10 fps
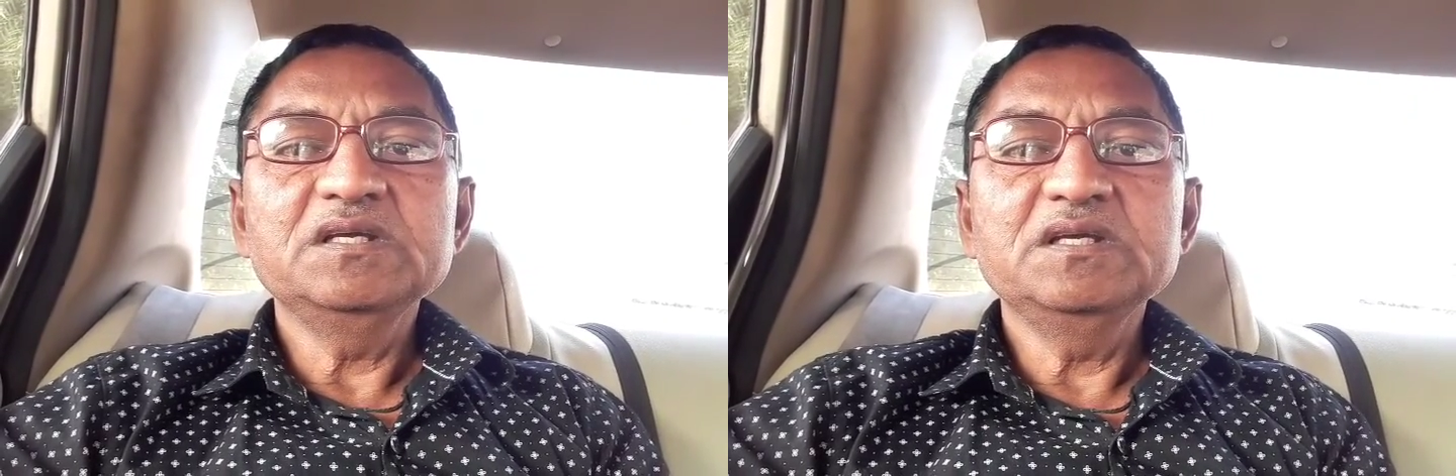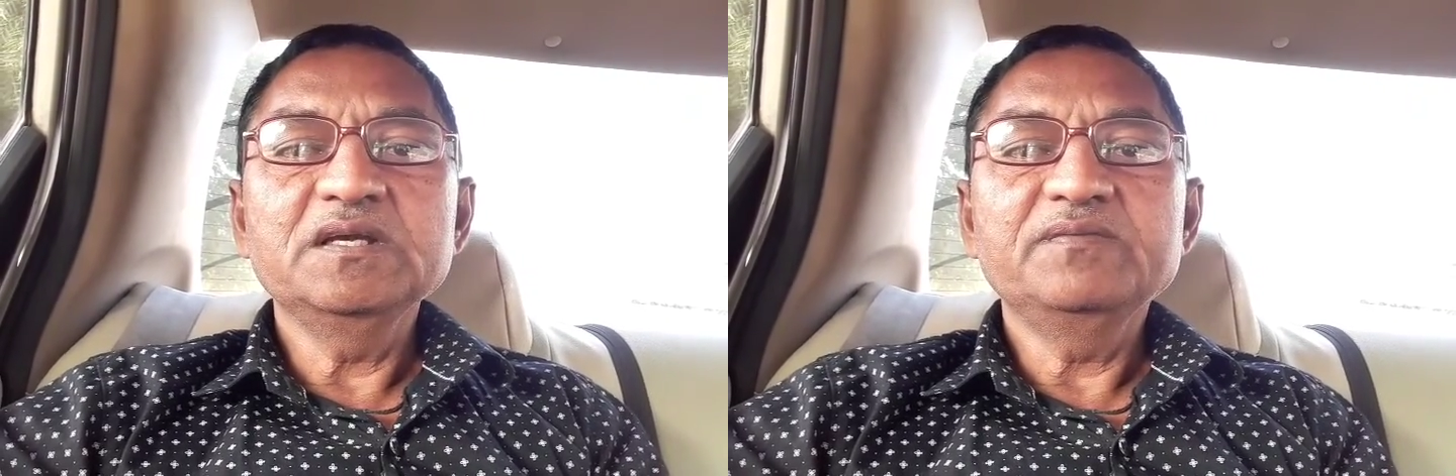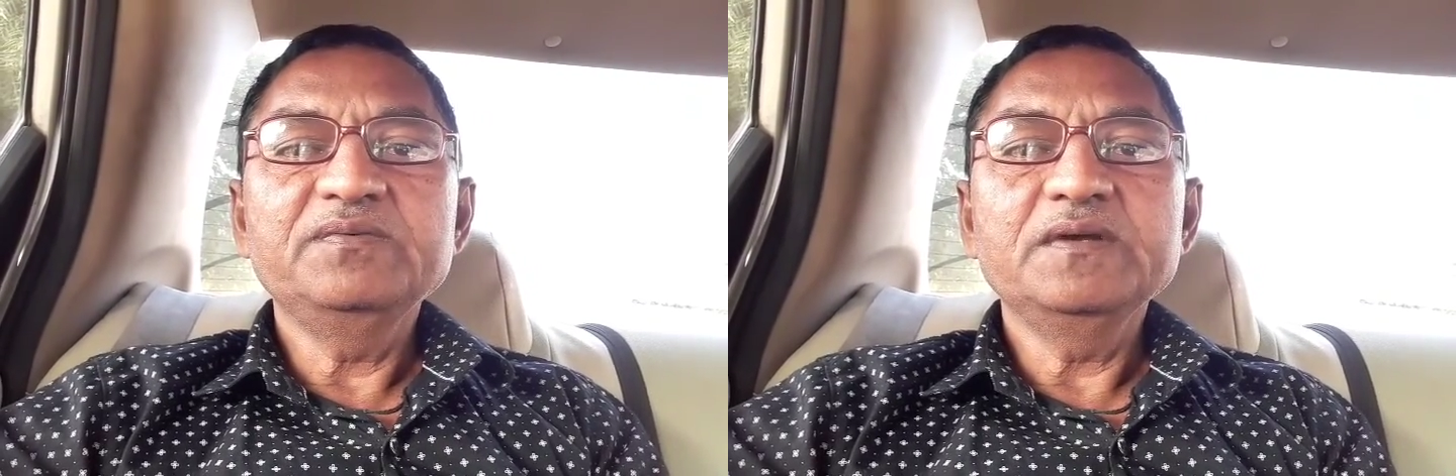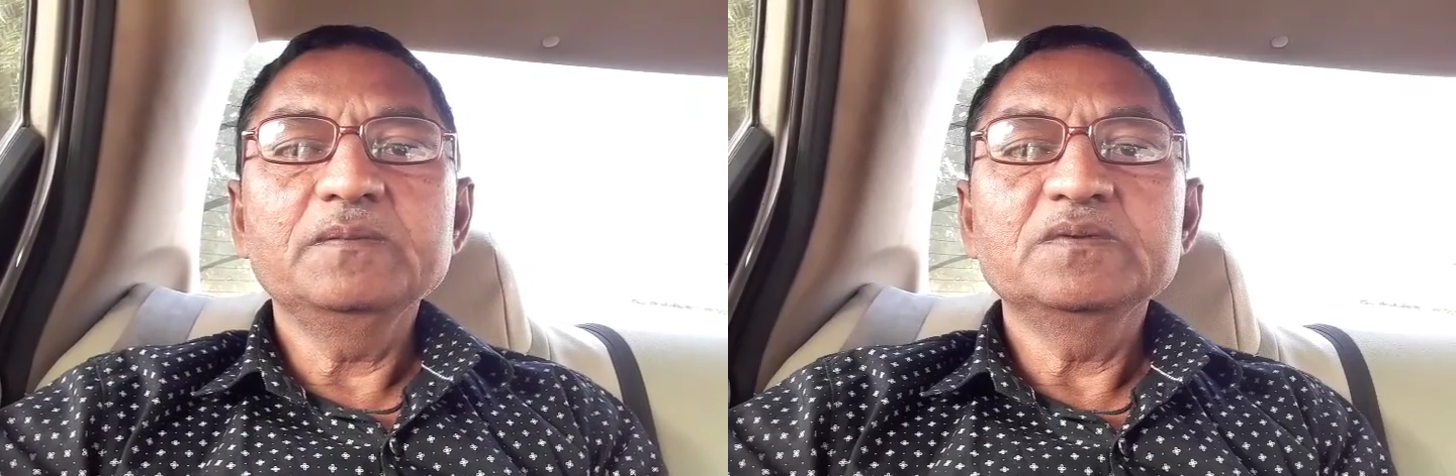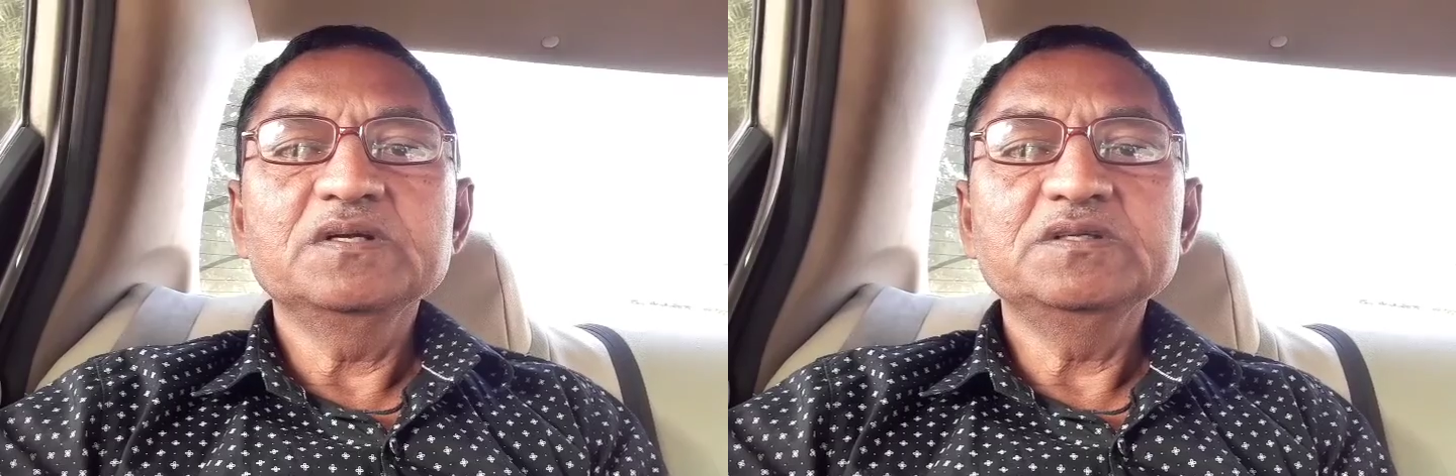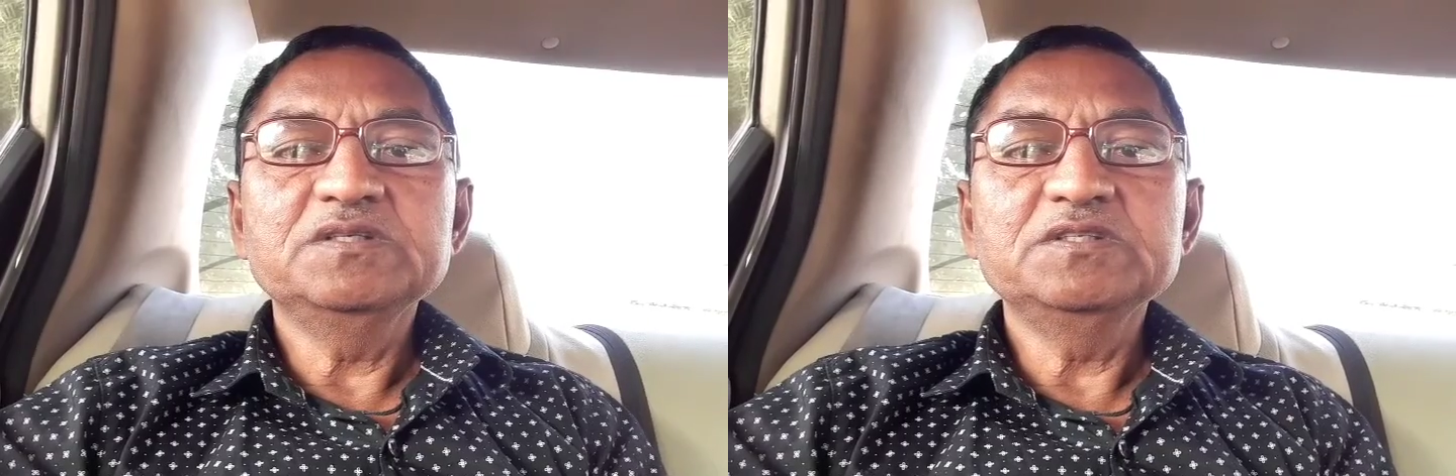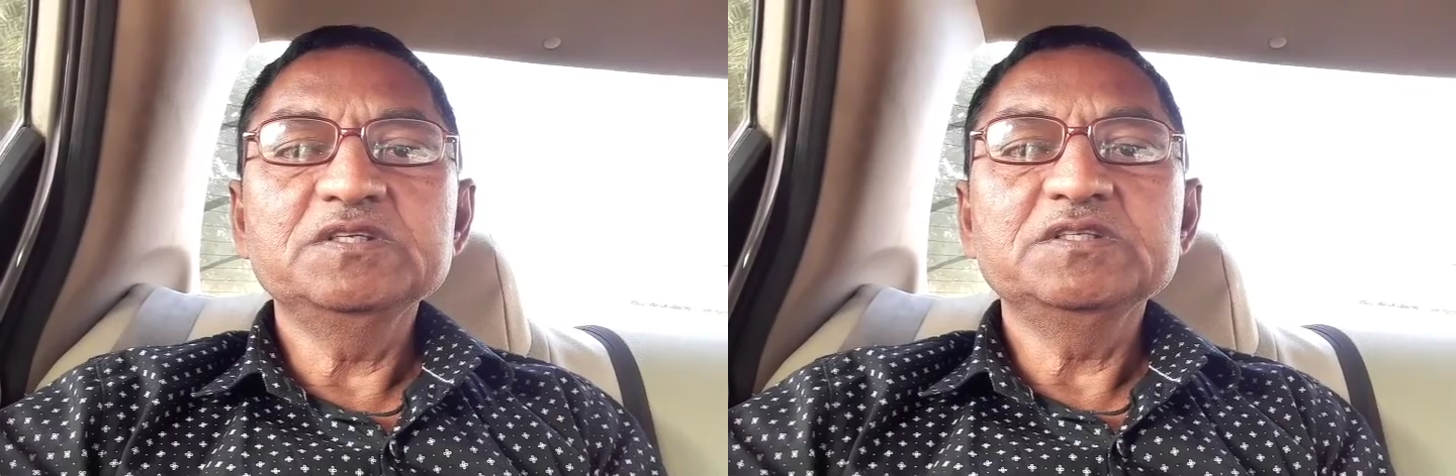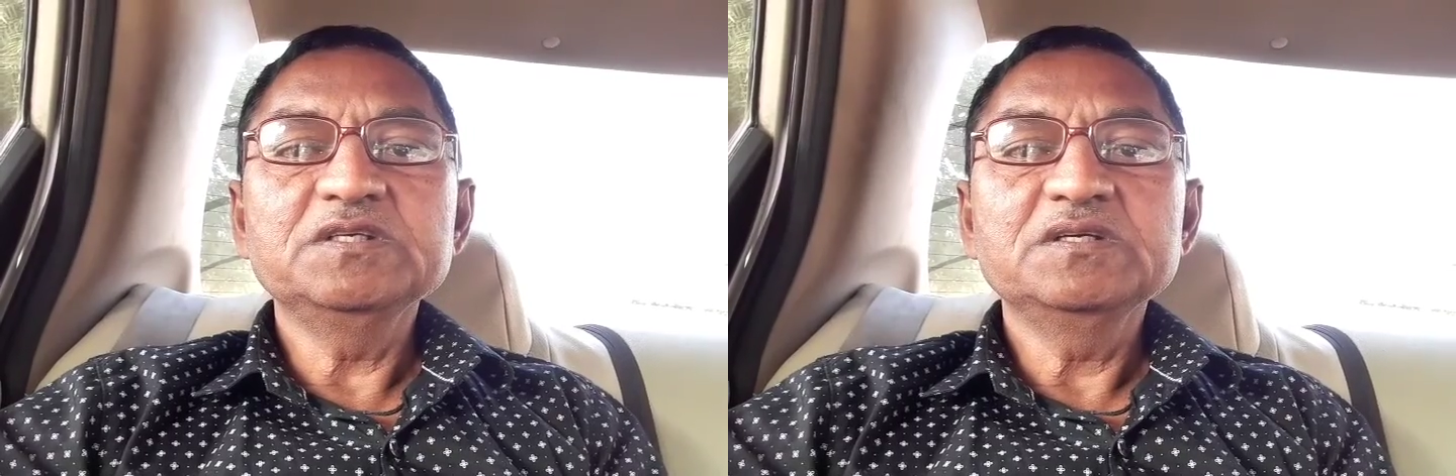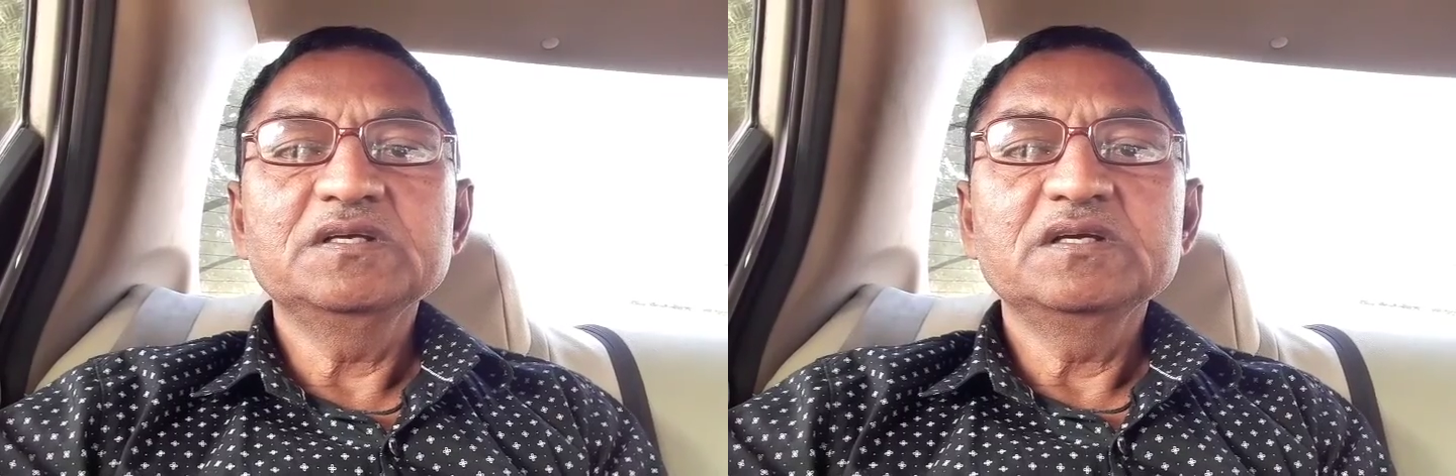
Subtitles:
EF, EF, GGG.